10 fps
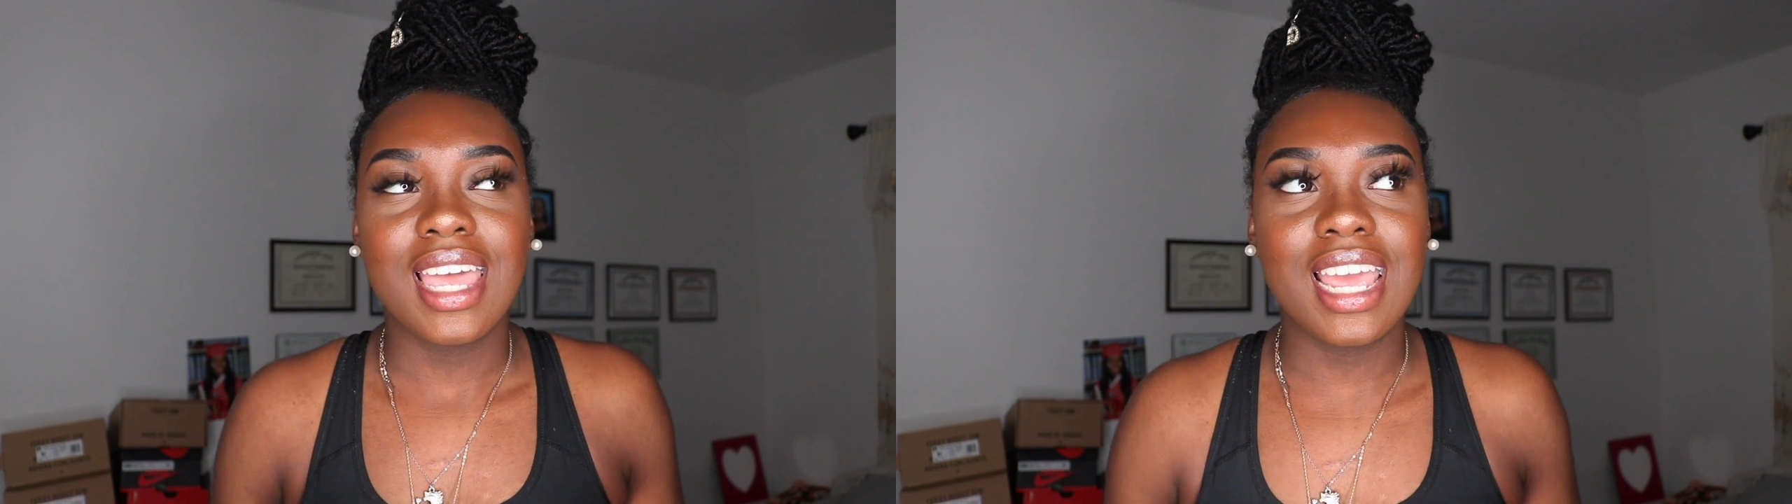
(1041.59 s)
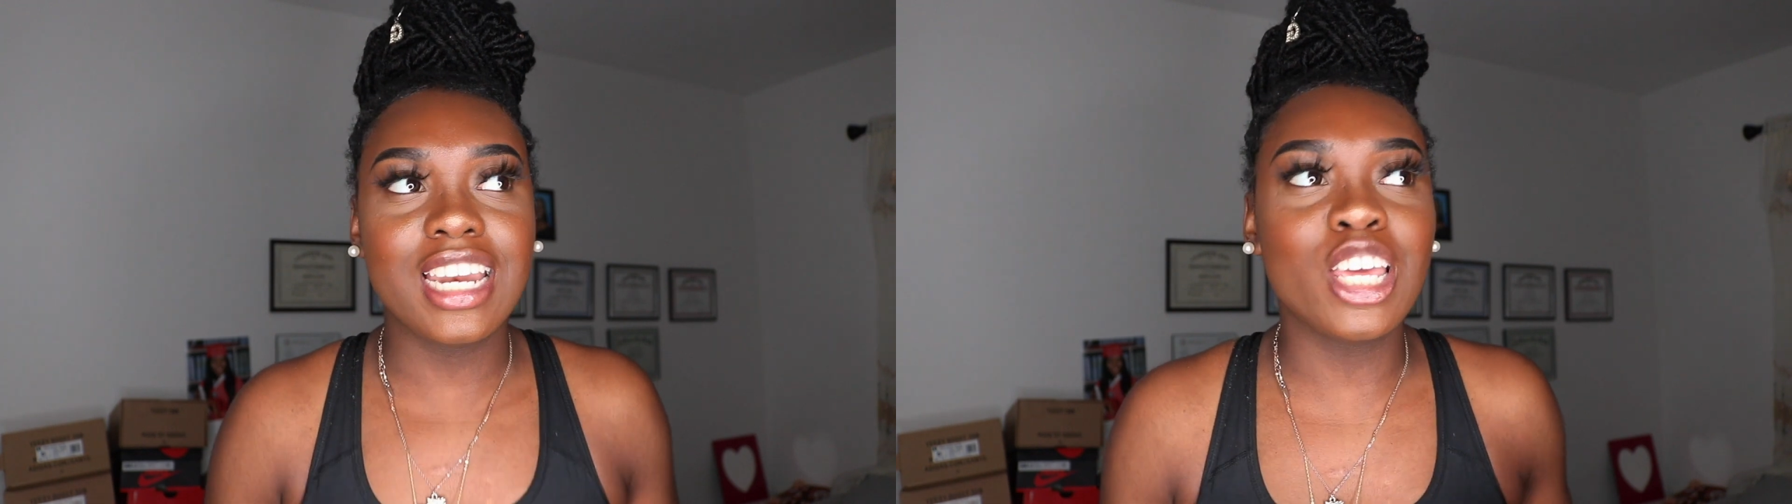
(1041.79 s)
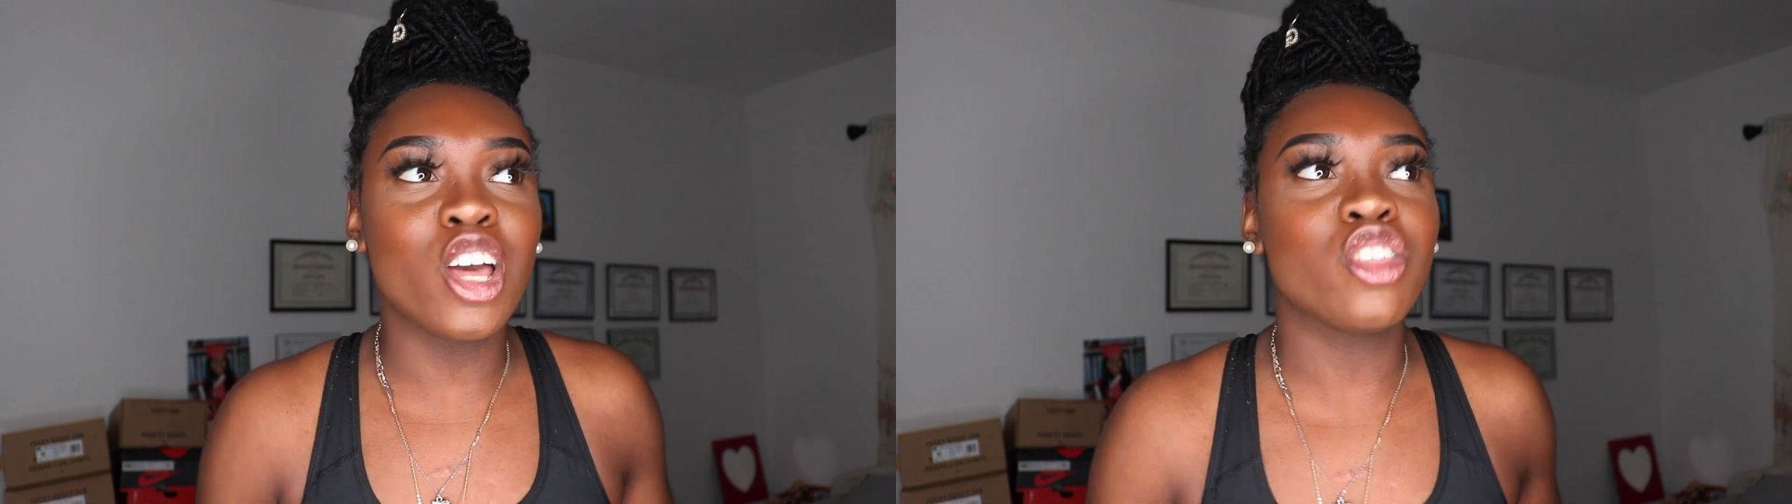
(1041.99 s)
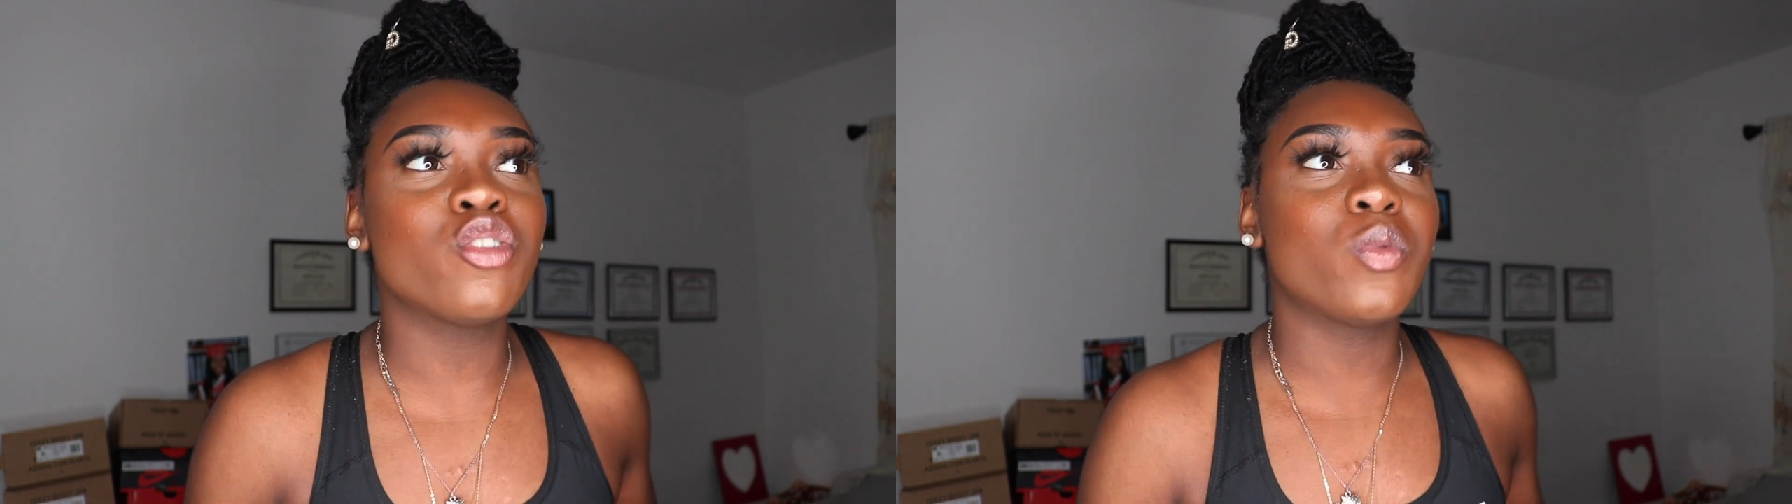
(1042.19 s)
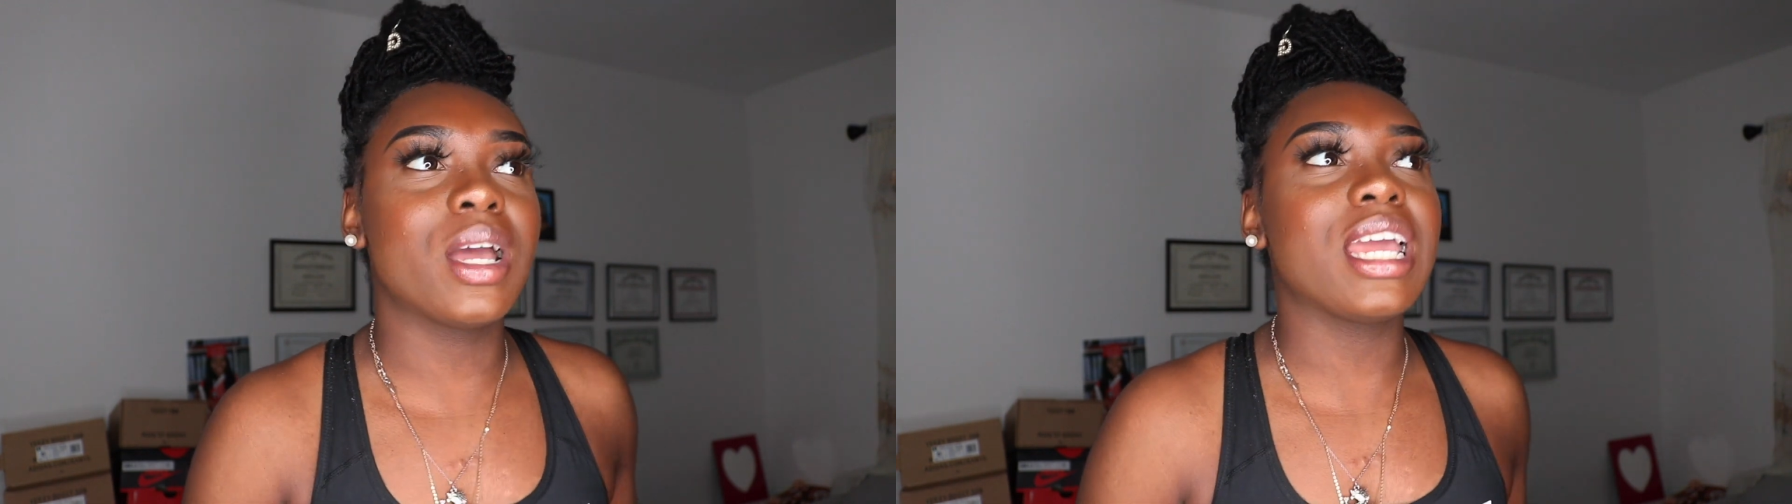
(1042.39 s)
any
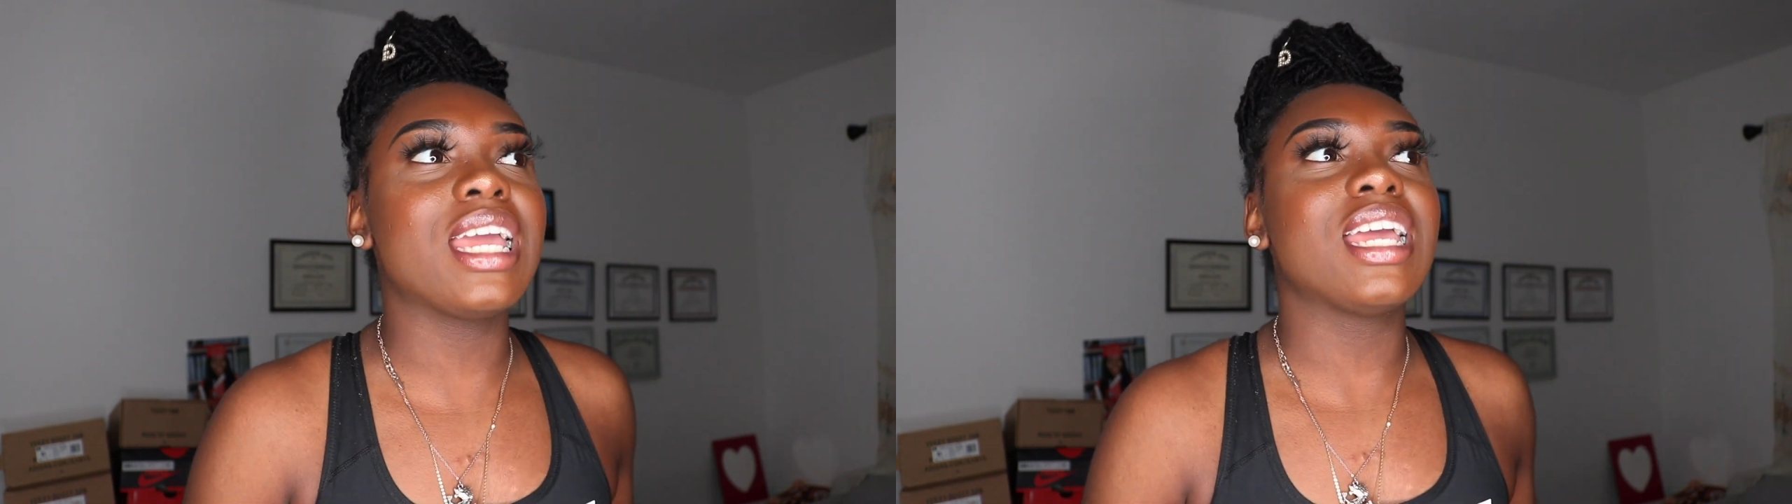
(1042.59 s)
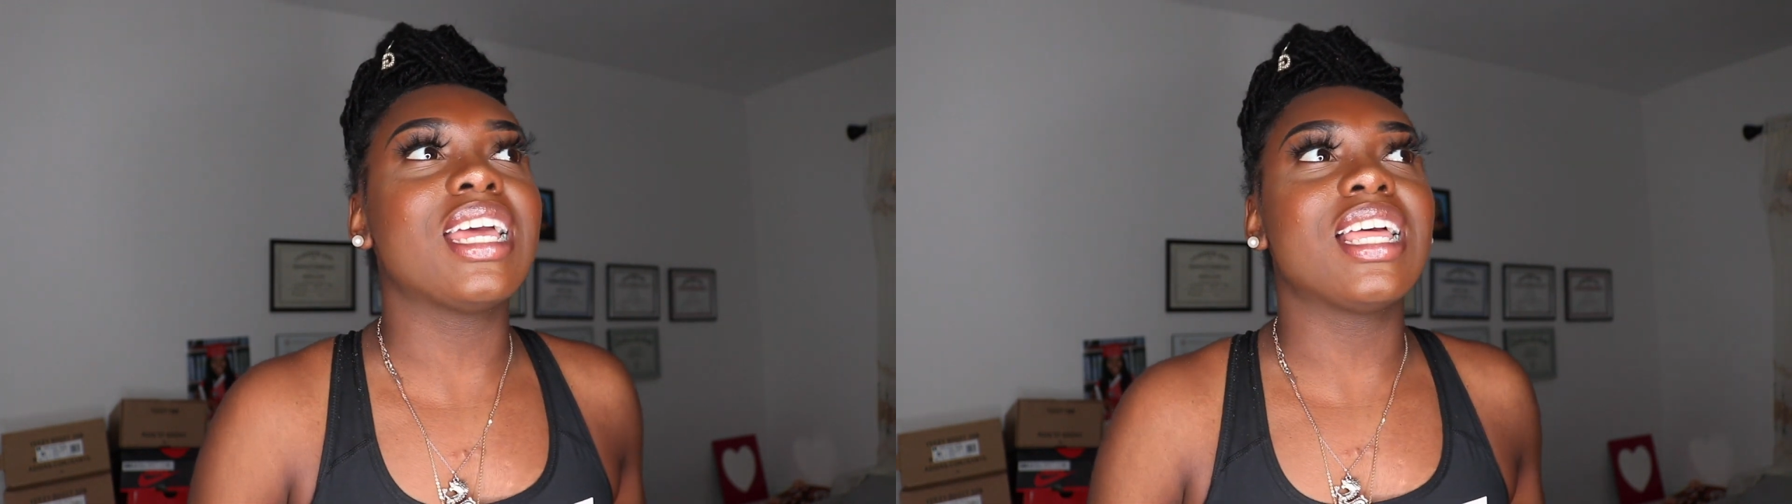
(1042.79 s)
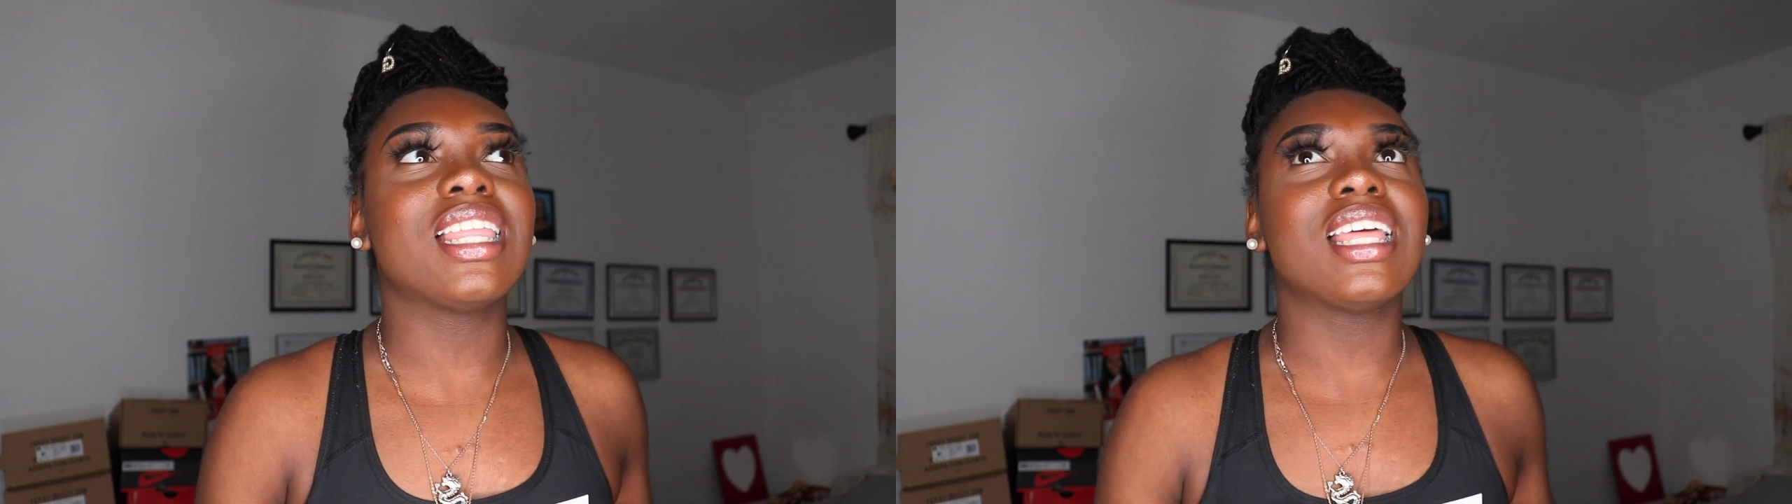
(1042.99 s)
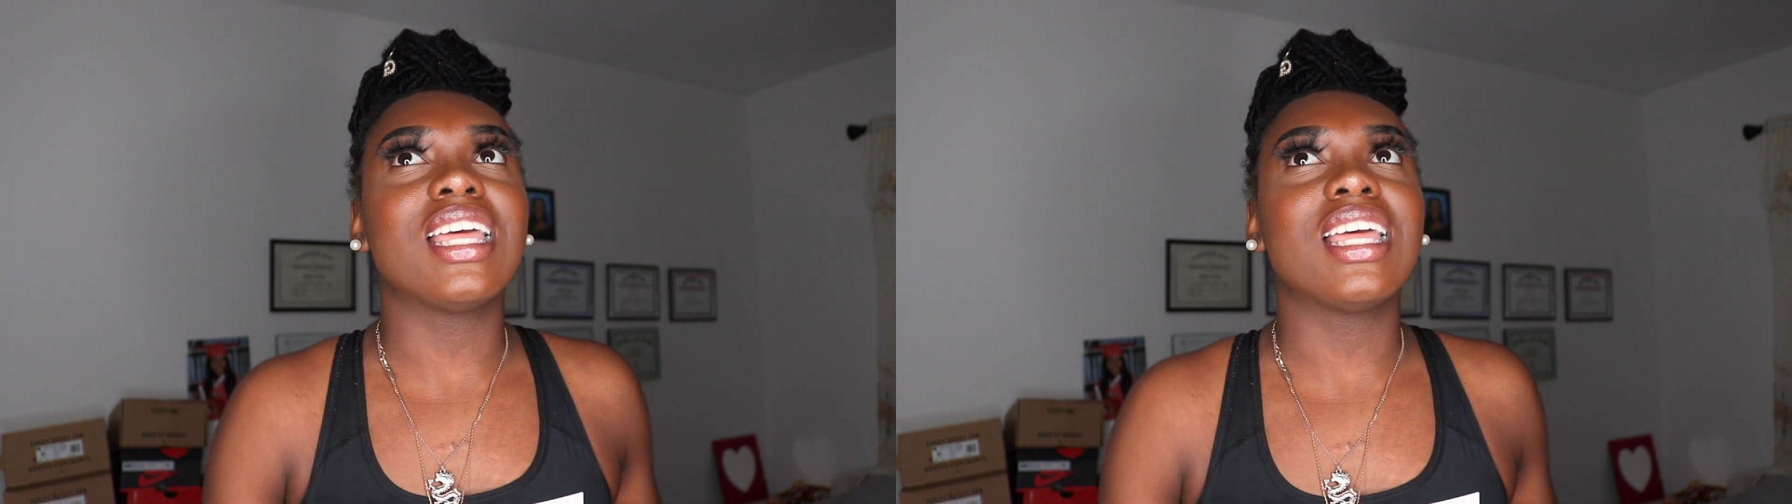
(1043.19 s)
other way